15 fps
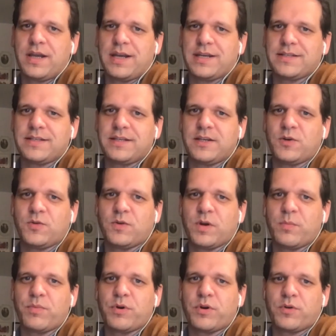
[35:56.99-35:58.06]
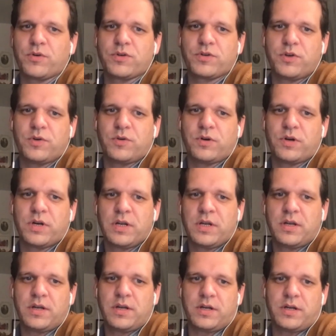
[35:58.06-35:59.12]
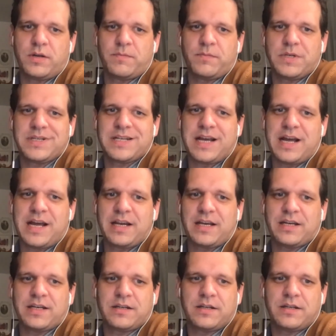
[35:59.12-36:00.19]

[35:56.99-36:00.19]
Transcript: SEO approach, your target